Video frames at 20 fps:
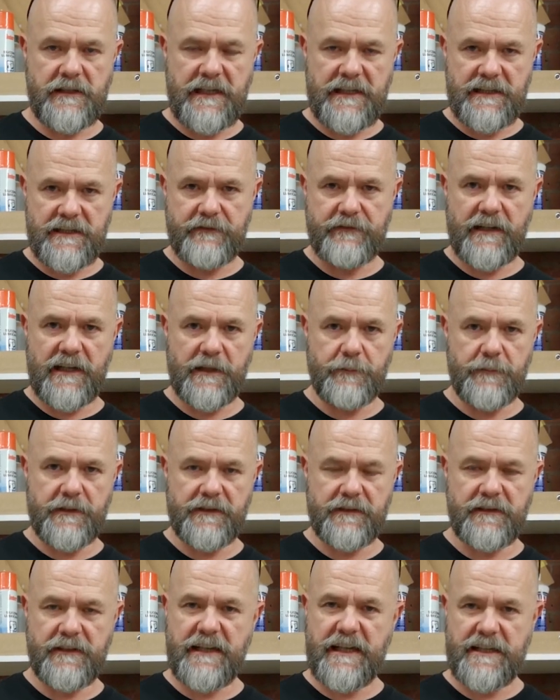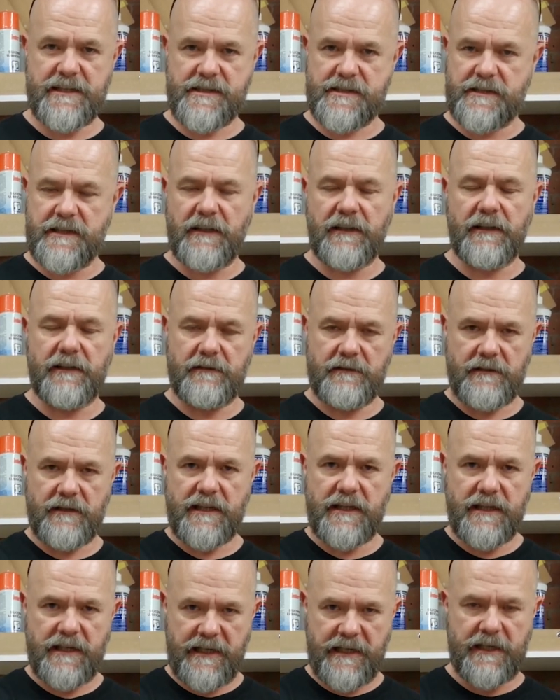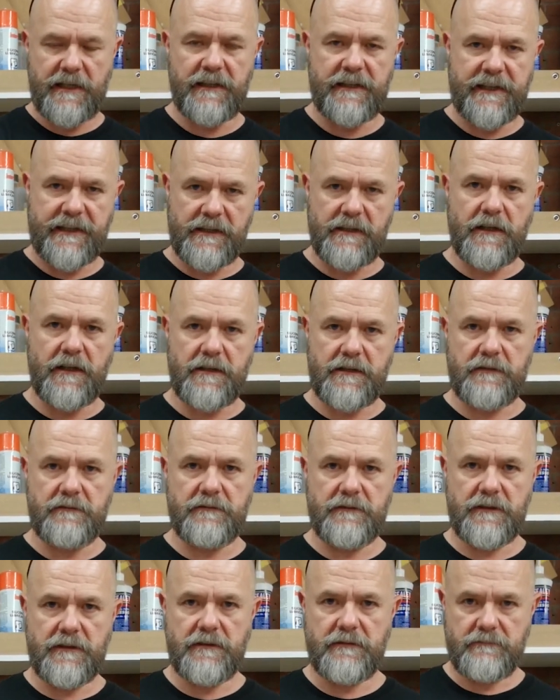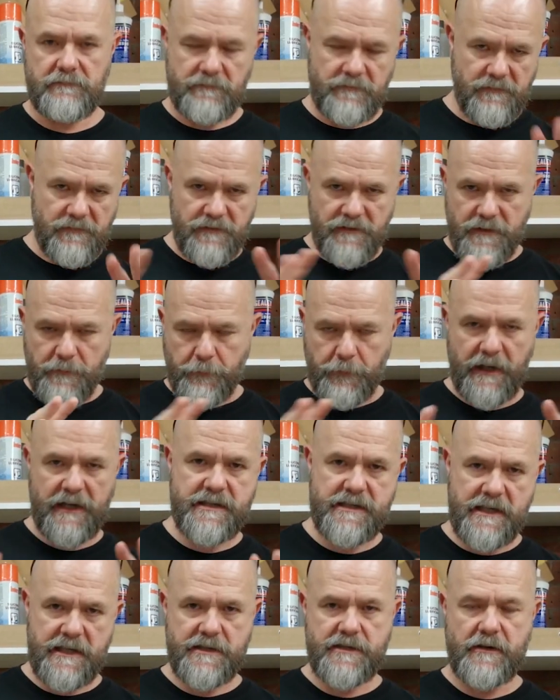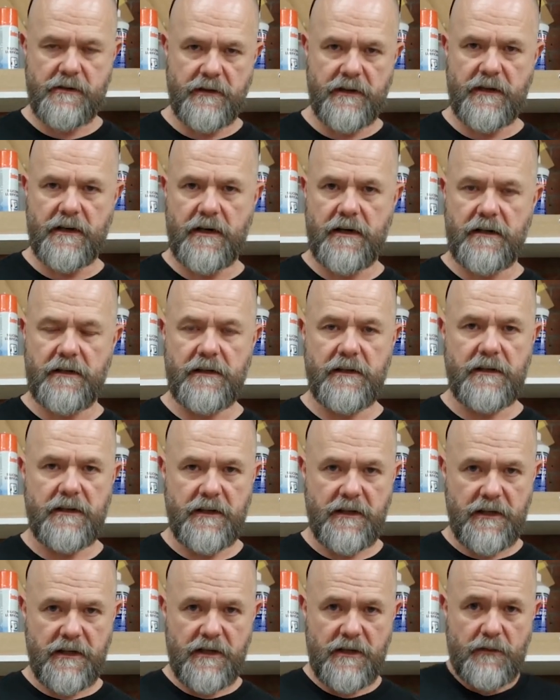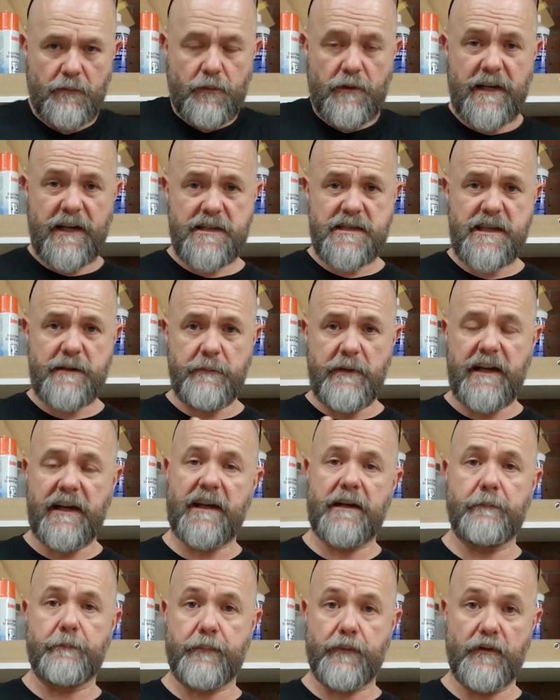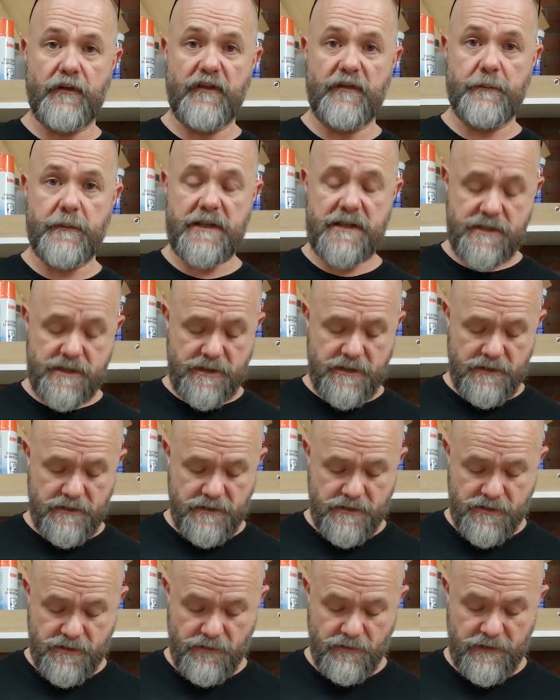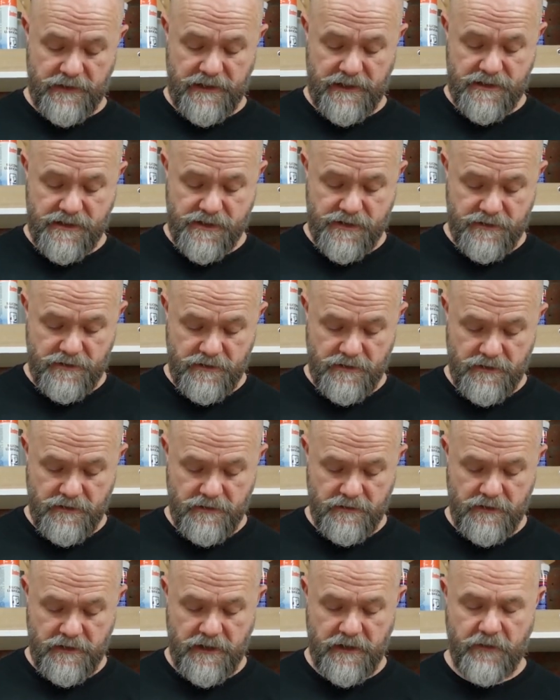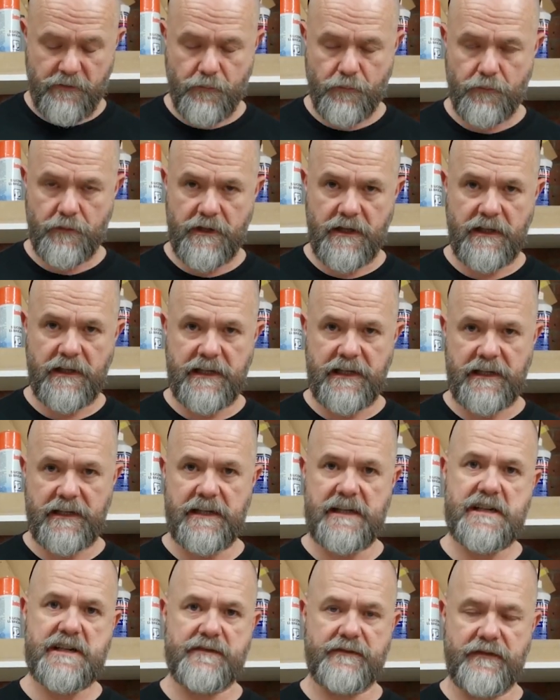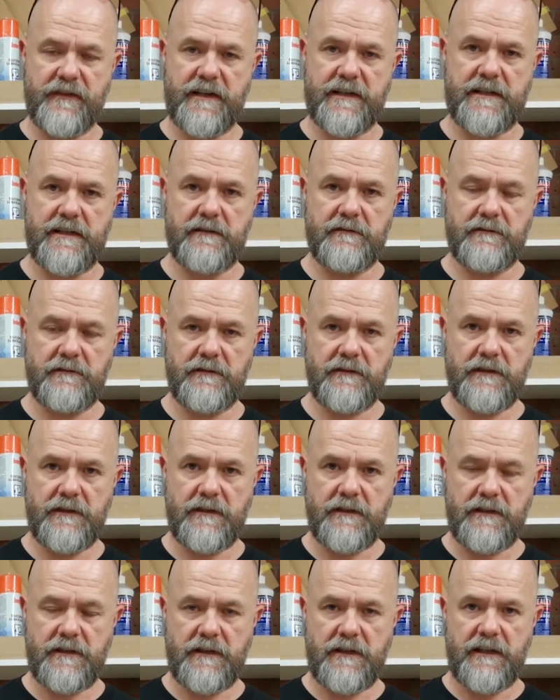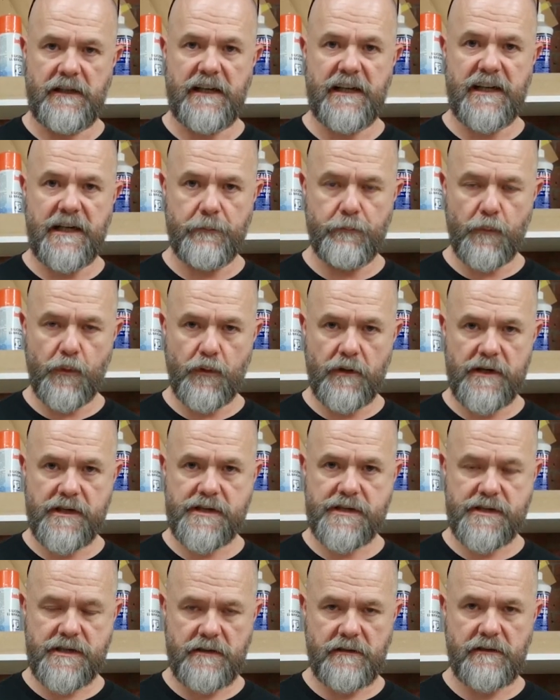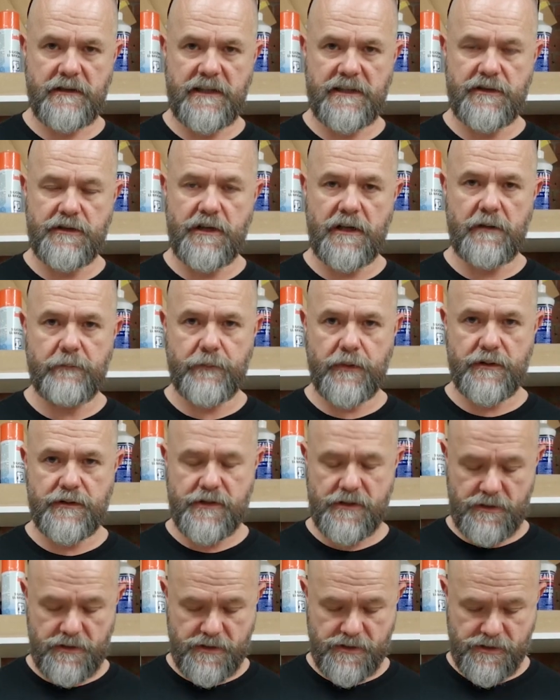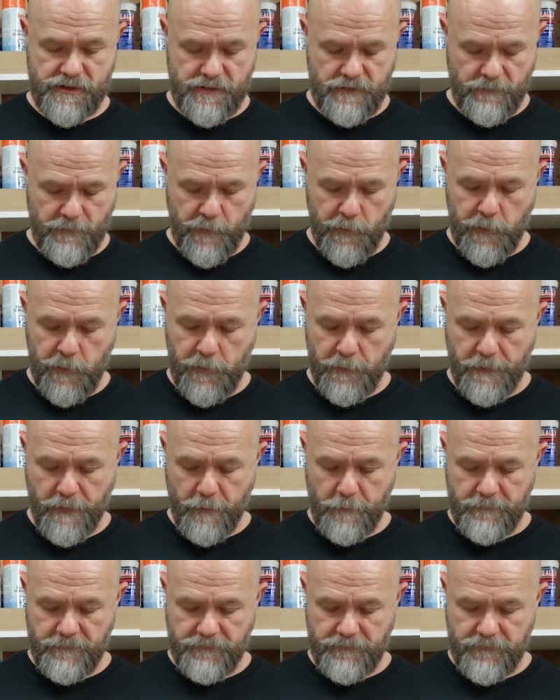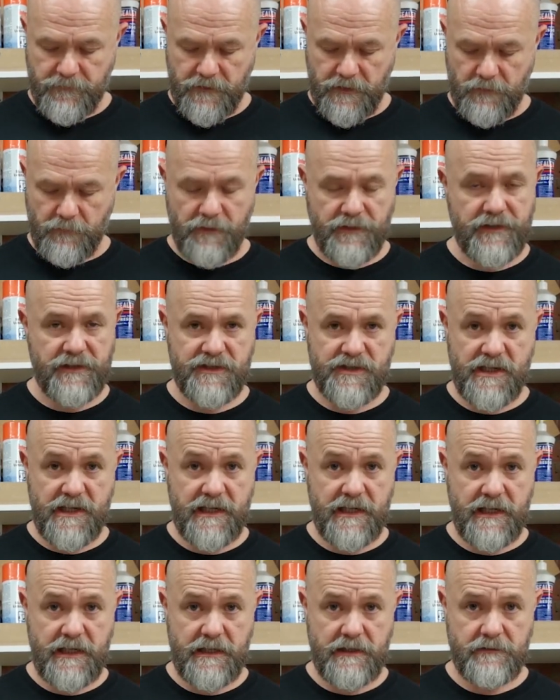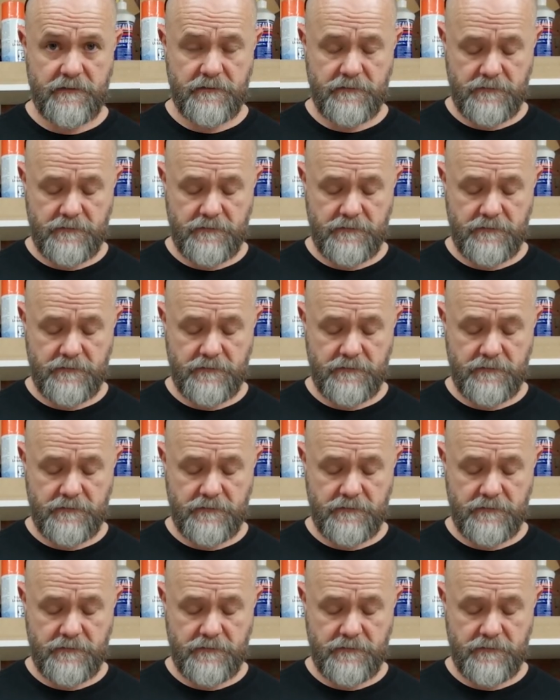in development. It's still the Neat Elite lock. The basics are there. We're actually making improvements so that it's a really nice fit and a mortise that you can produce with a jig